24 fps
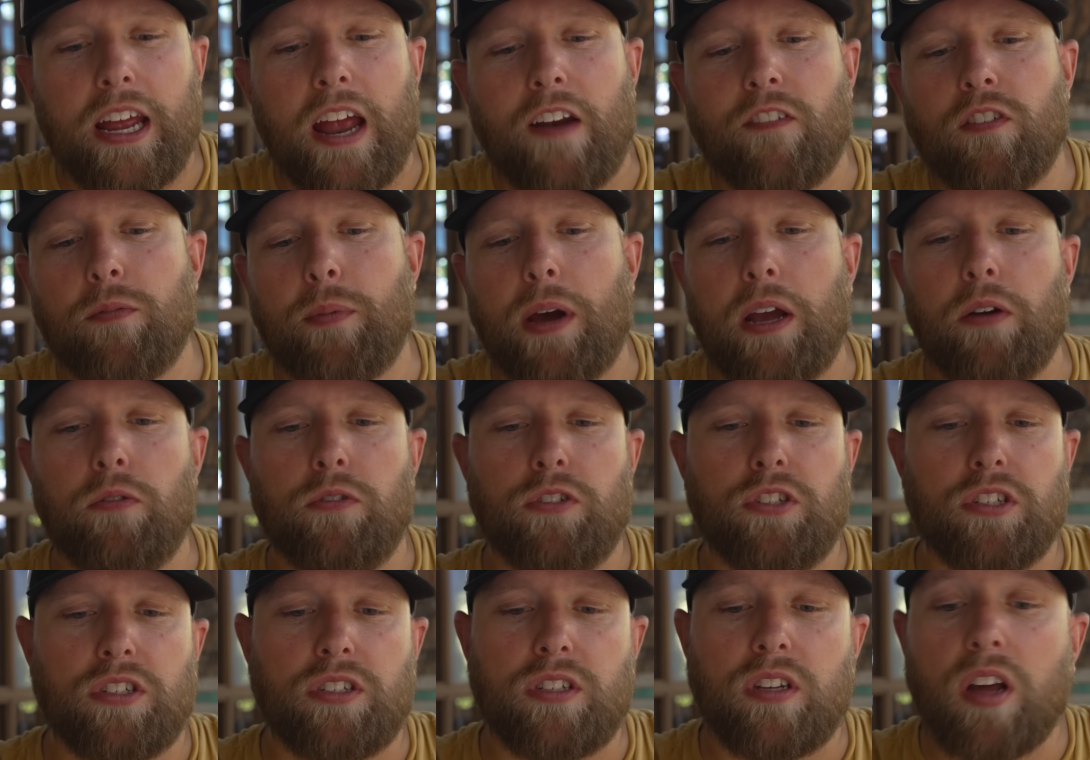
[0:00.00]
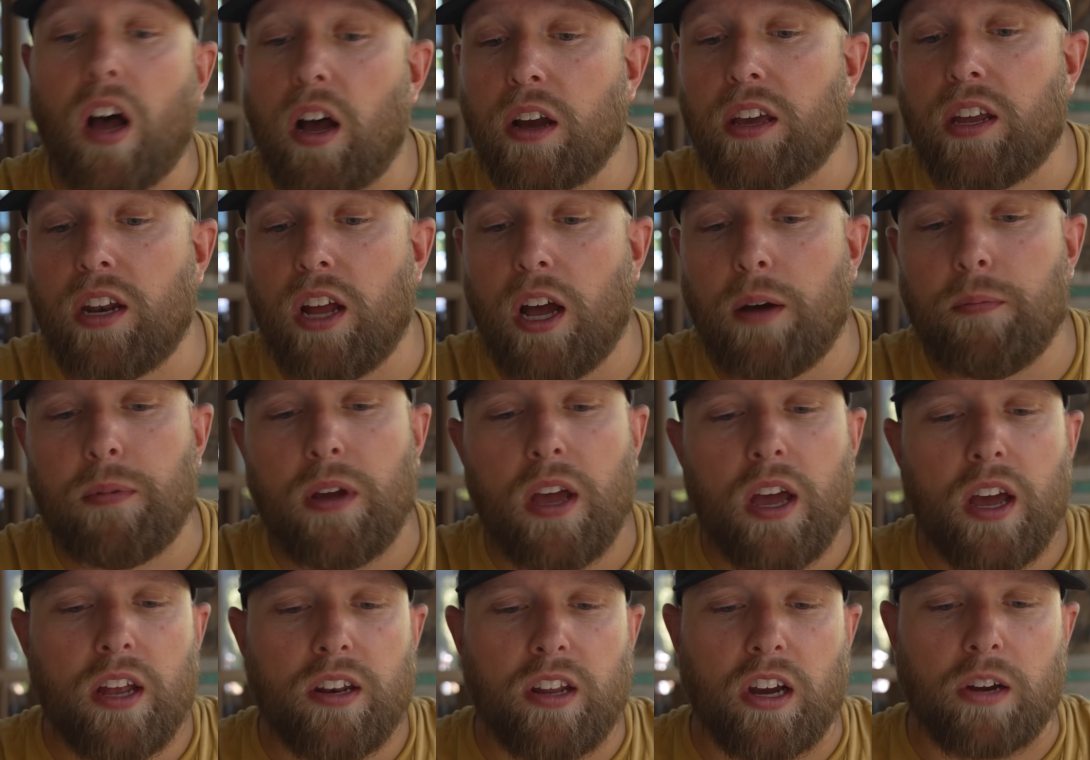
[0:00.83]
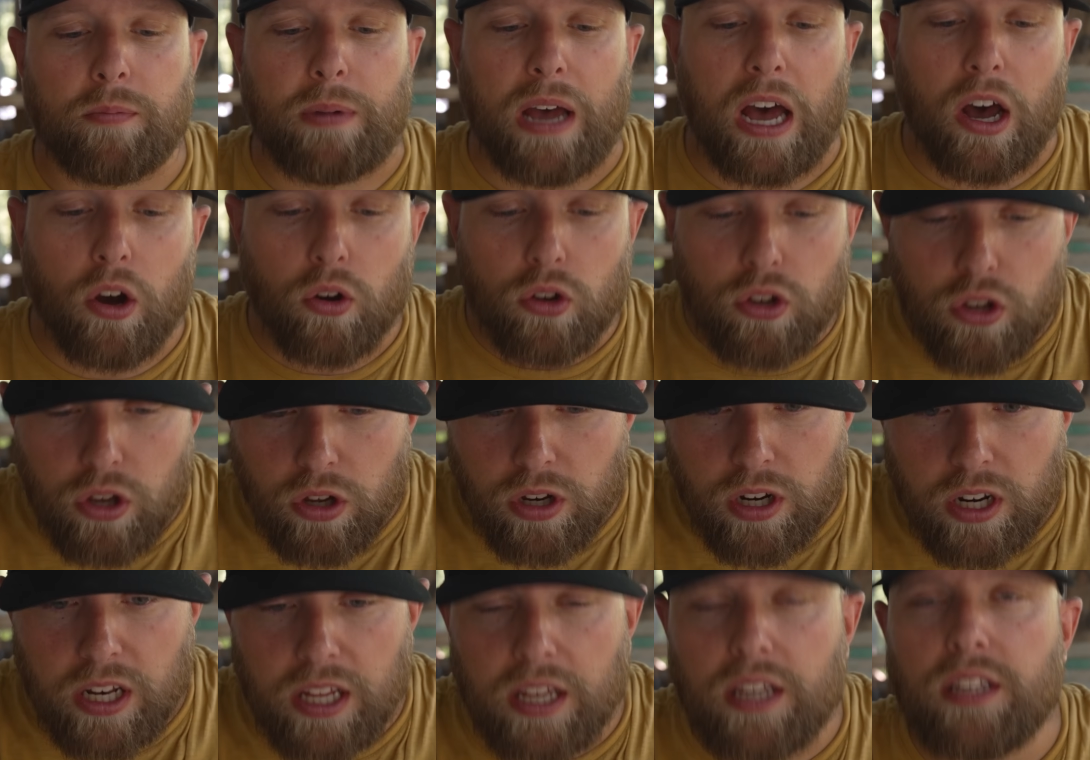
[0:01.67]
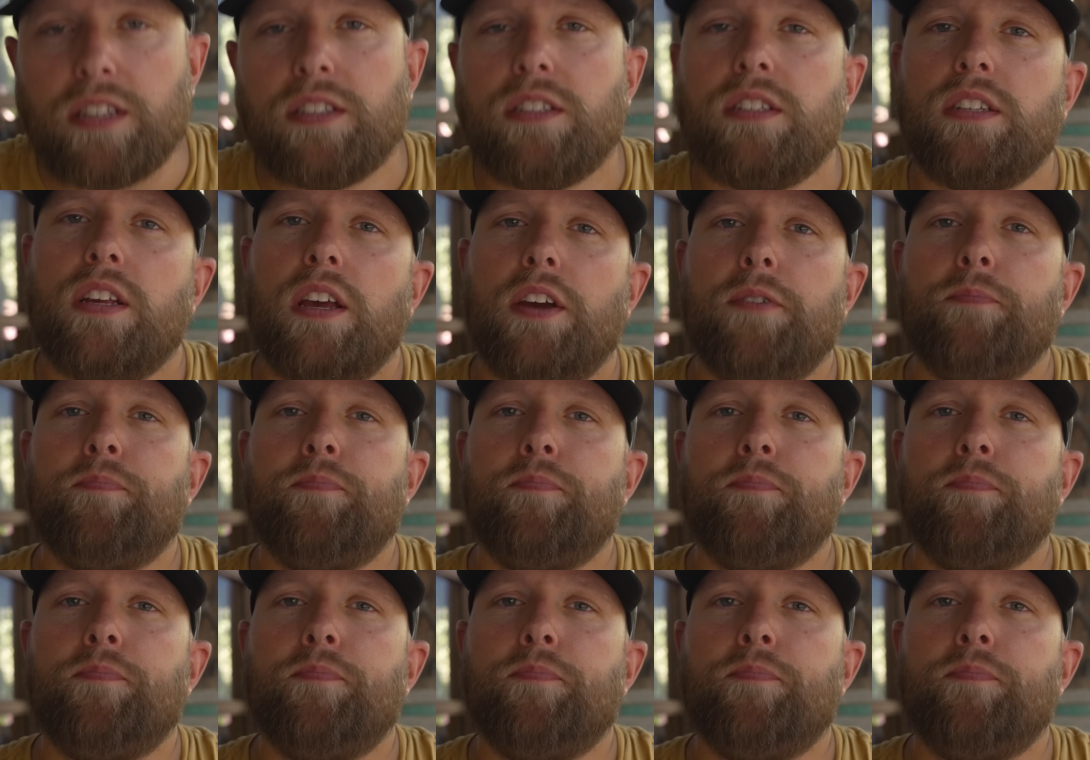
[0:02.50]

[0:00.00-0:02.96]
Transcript: Everybody would just talk it up, talk about how good it is,